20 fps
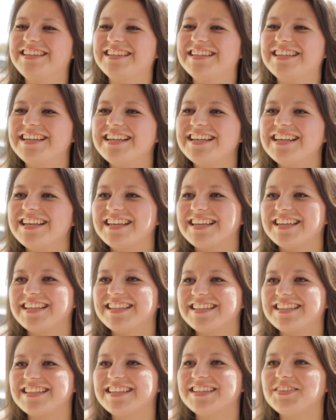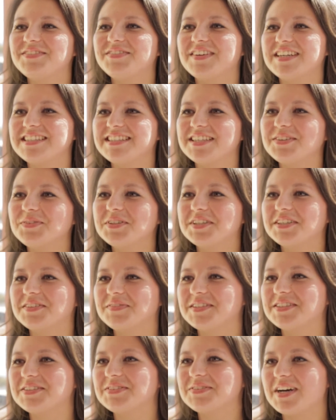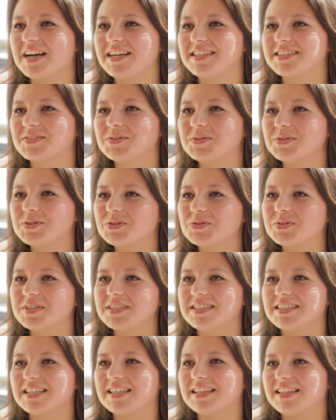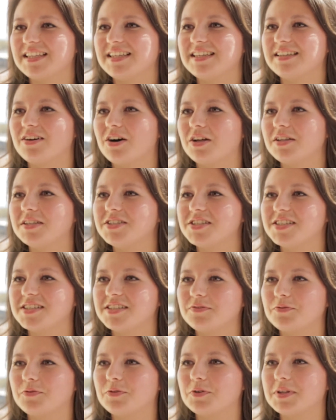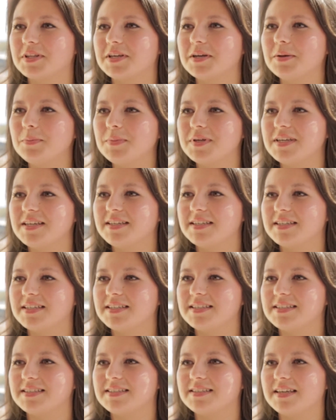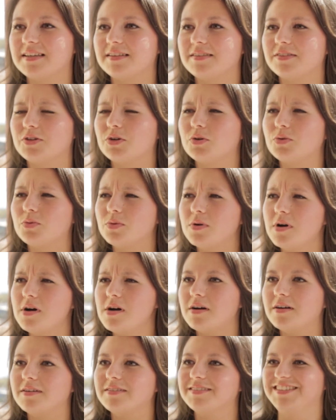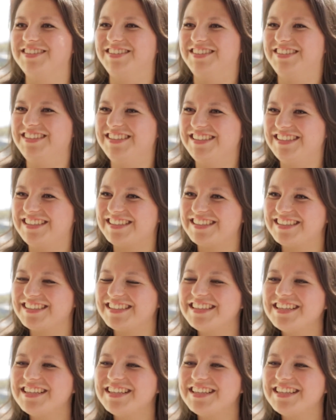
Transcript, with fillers: the advice I would give to high school students that think college isn't for them is that they're wrong.